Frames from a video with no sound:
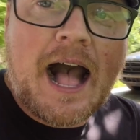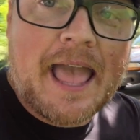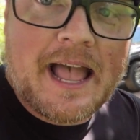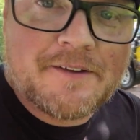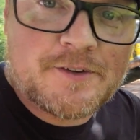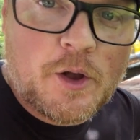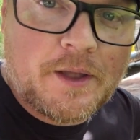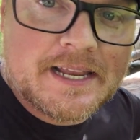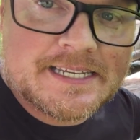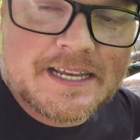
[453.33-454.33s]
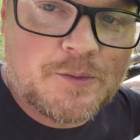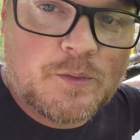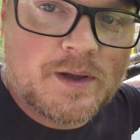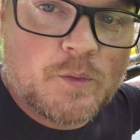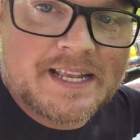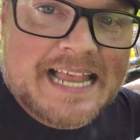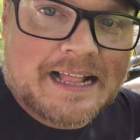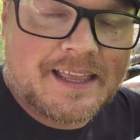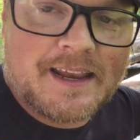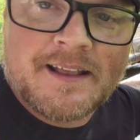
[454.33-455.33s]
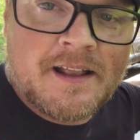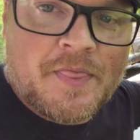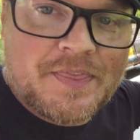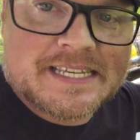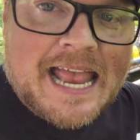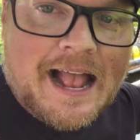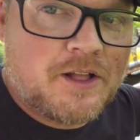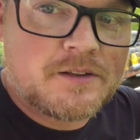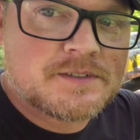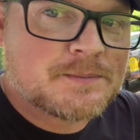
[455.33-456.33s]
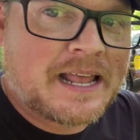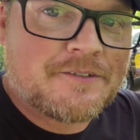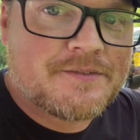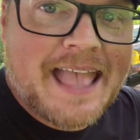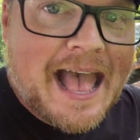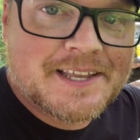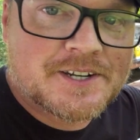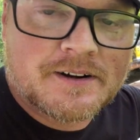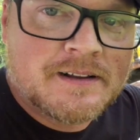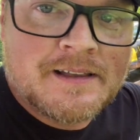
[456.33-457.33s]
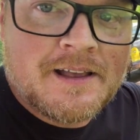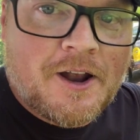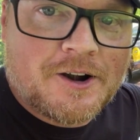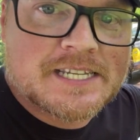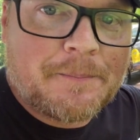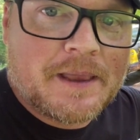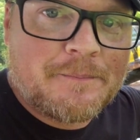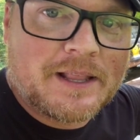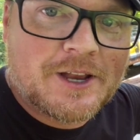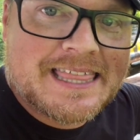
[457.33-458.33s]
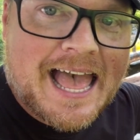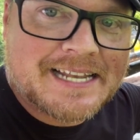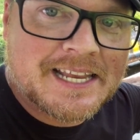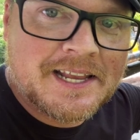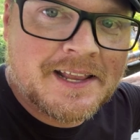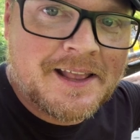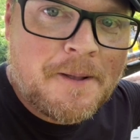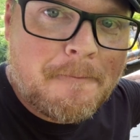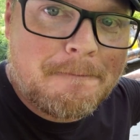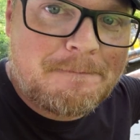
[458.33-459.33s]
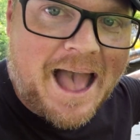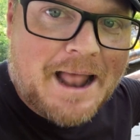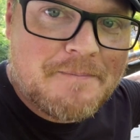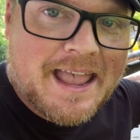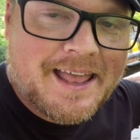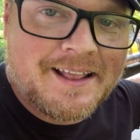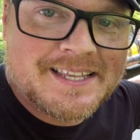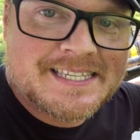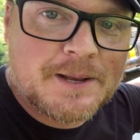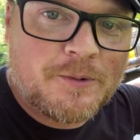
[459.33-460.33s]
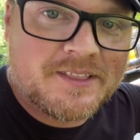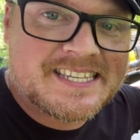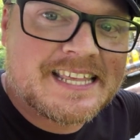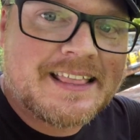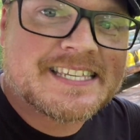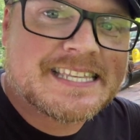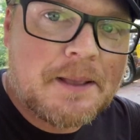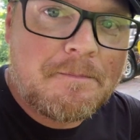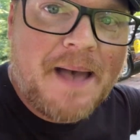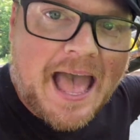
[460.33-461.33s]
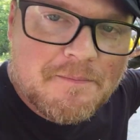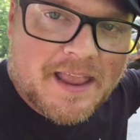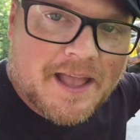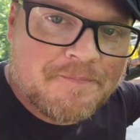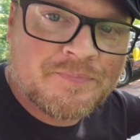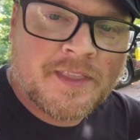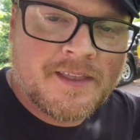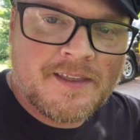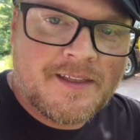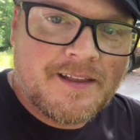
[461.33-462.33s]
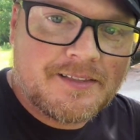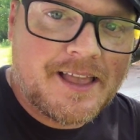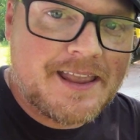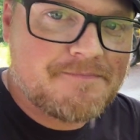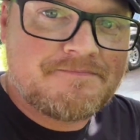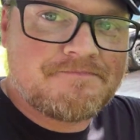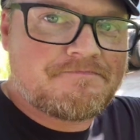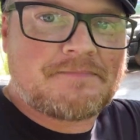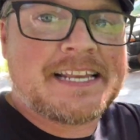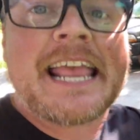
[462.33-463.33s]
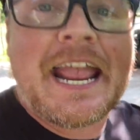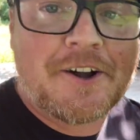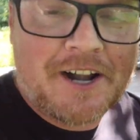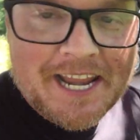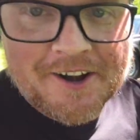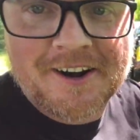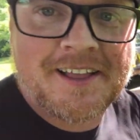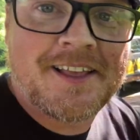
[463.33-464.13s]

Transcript: I have no idea what exactly this held, some kind of gas or something, but look at that Batman symbol. This is a Batman like container here.